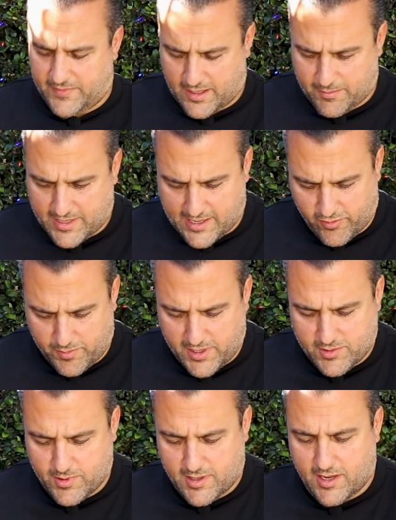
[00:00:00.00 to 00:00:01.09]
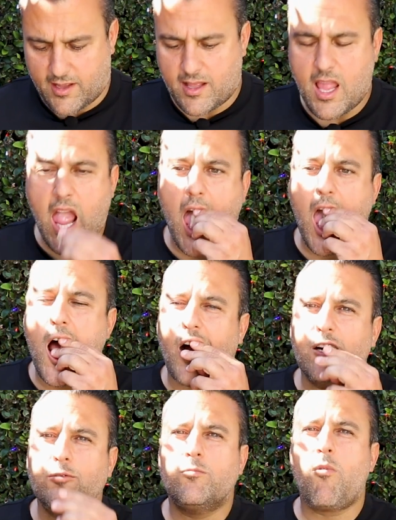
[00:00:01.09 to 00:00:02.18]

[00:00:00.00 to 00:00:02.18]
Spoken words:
I'm gonna have a piece with you. Now I'm gonna take my